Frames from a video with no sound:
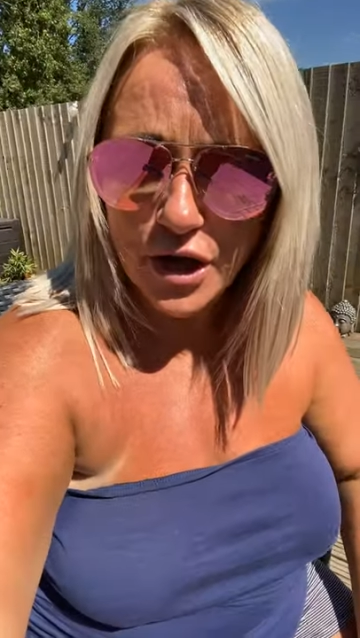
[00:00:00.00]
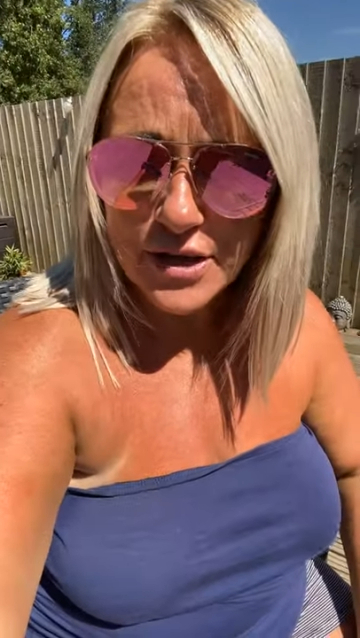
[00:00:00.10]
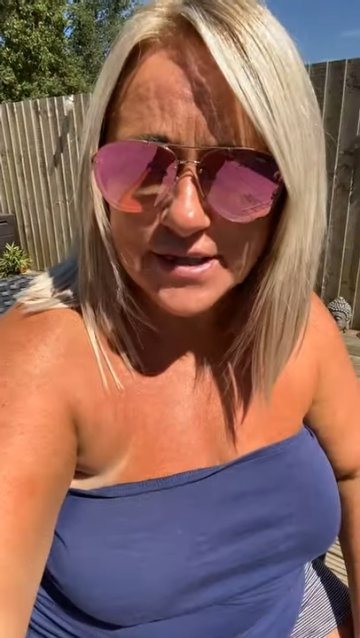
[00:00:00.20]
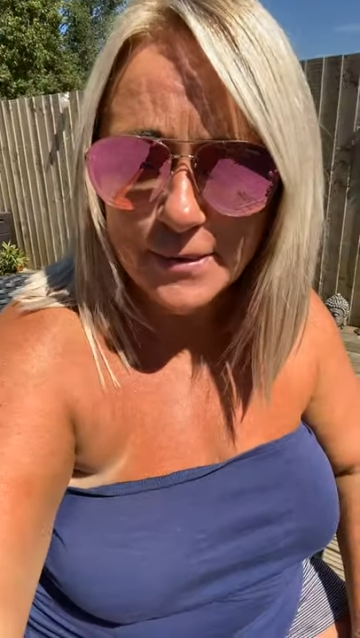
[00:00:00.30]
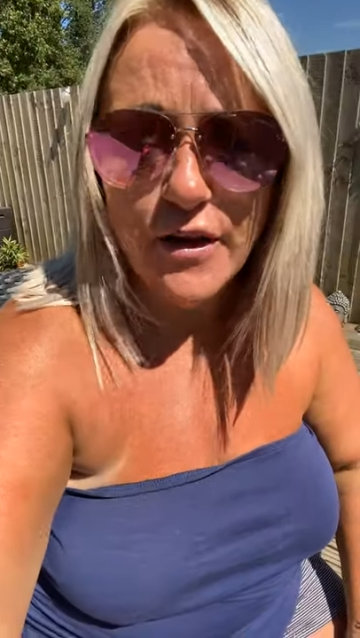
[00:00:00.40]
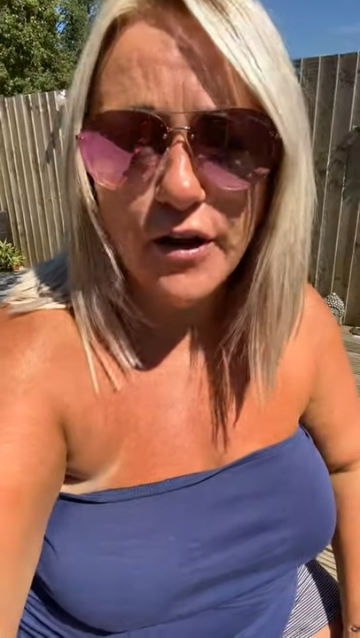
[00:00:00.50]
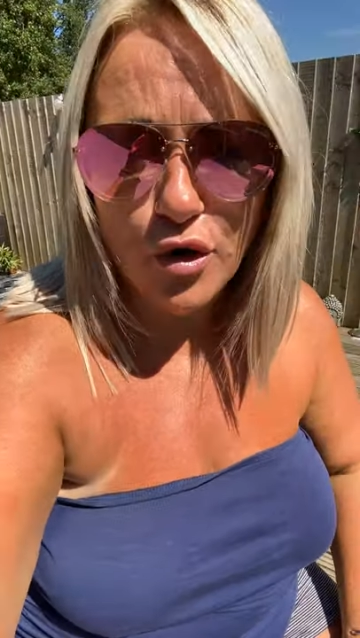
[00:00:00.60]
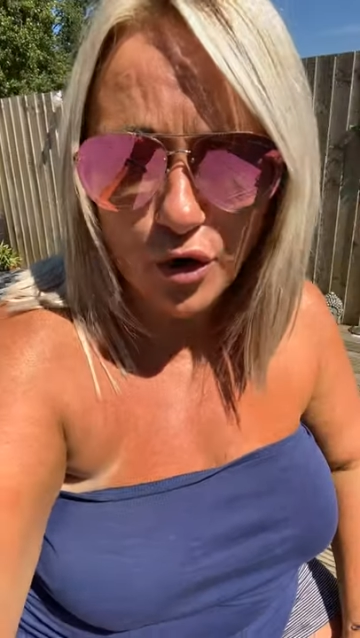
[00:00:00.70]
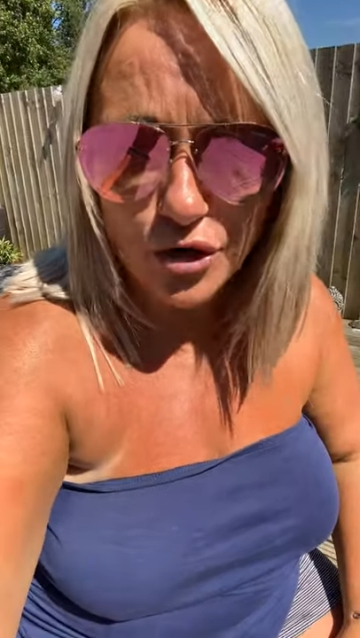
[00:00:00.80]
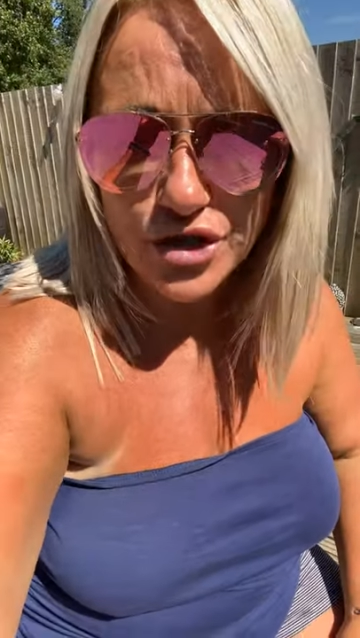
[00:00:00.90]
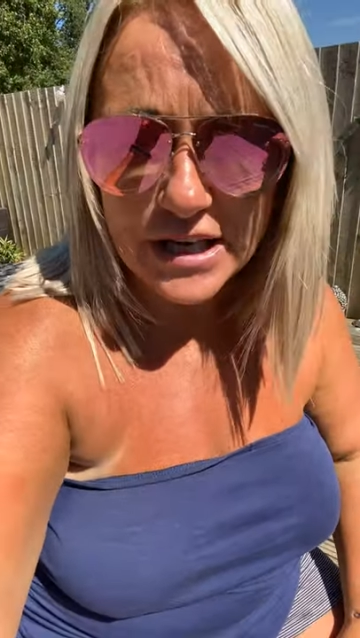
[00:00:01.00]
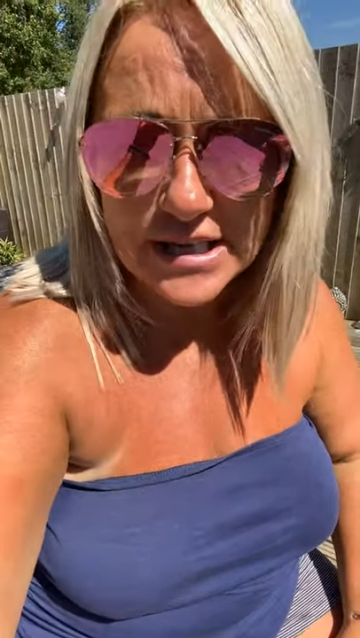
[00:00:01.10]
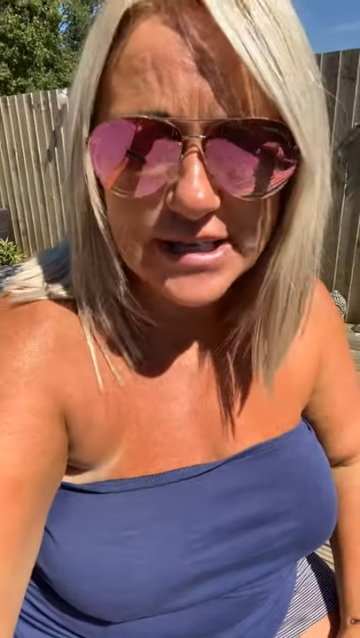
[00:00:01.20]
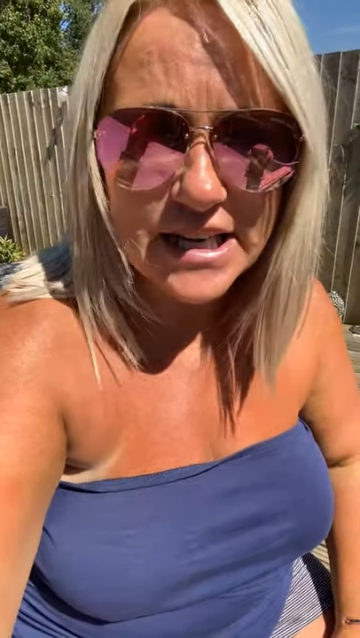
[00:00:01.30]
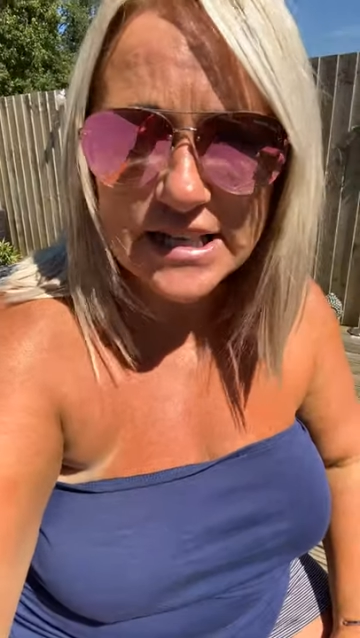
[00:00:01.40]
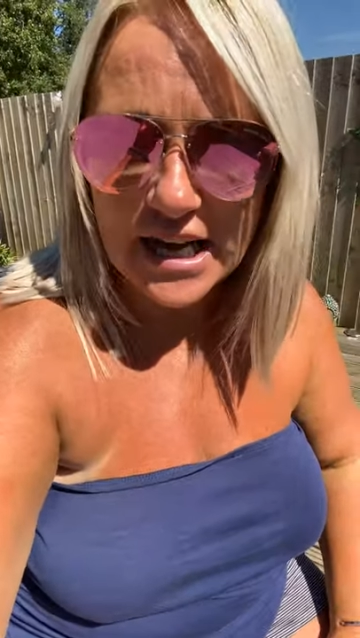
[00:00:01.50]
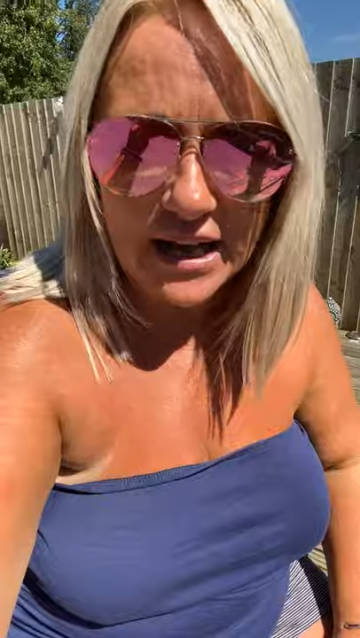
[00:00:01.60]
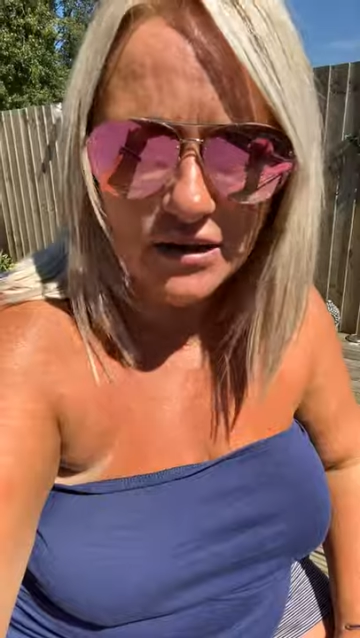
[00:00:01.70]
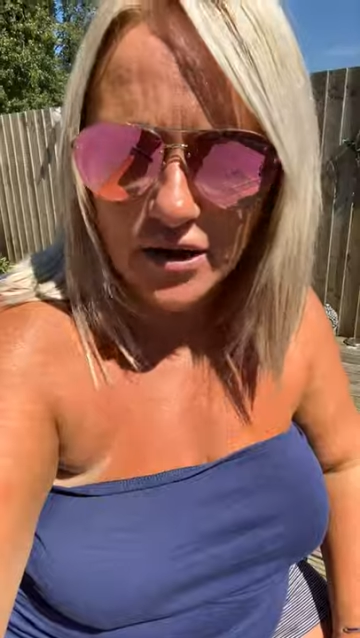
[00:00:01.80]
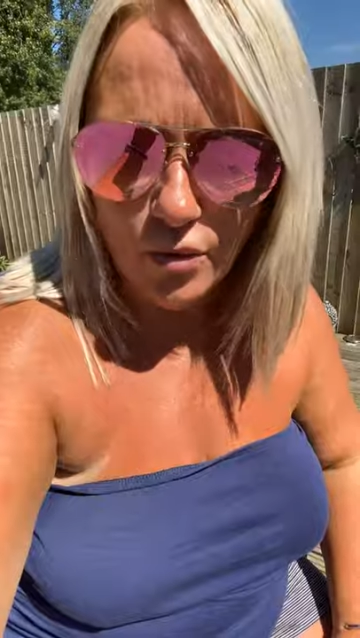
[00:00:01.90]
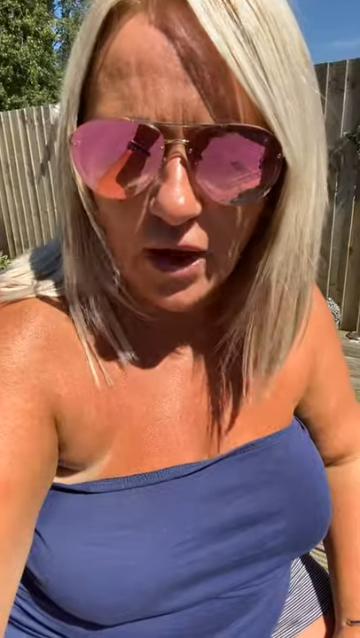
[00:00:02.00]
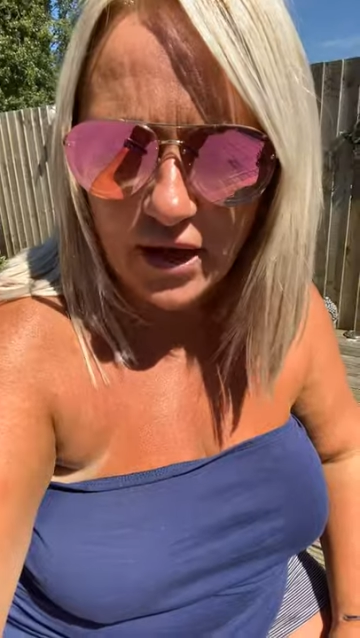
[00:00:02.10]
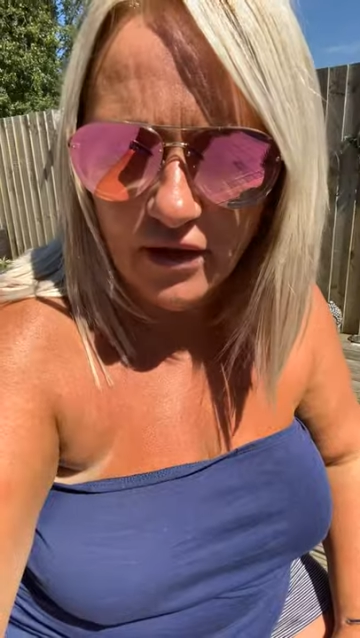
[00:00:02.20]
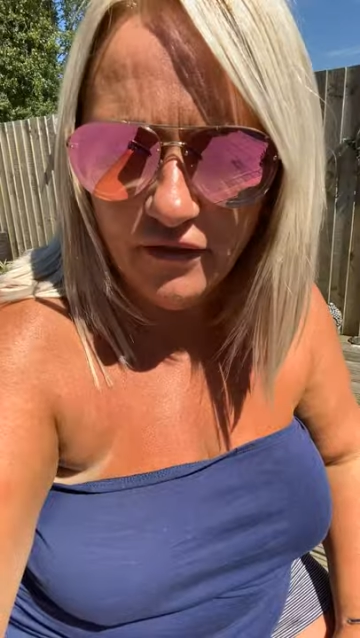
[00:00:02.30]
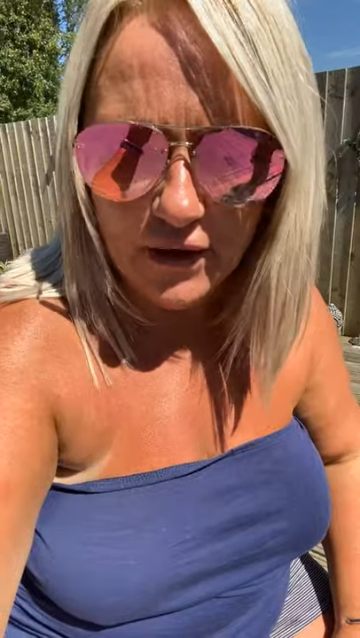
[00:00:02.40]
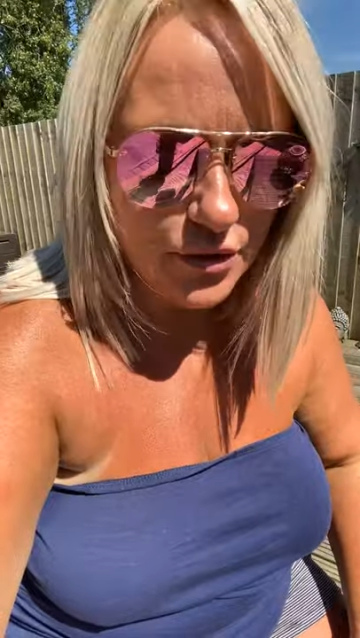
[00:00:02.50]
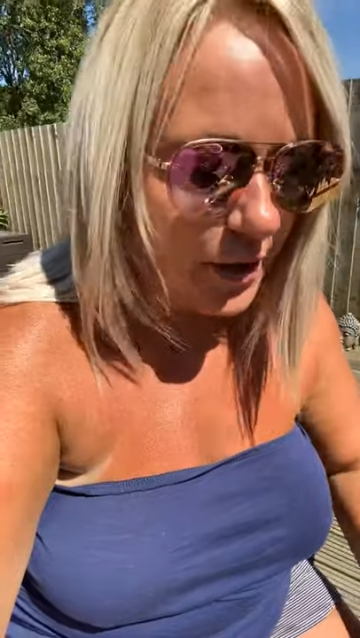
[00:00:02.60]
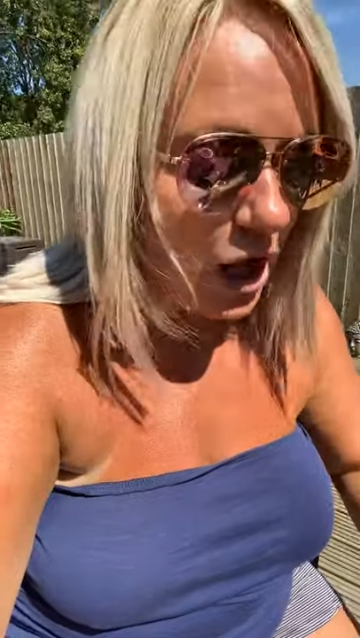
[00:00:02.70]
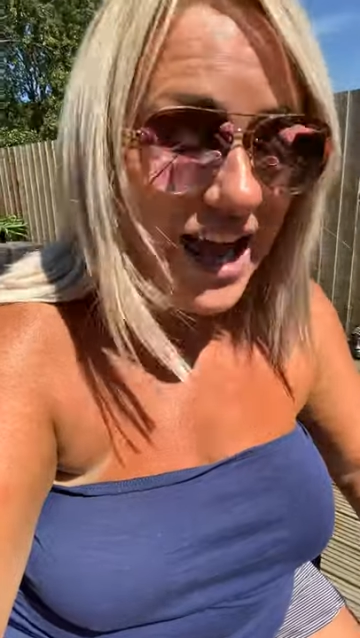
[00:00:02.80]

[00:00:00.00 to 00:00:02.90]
some gorgeous Italian wine I found.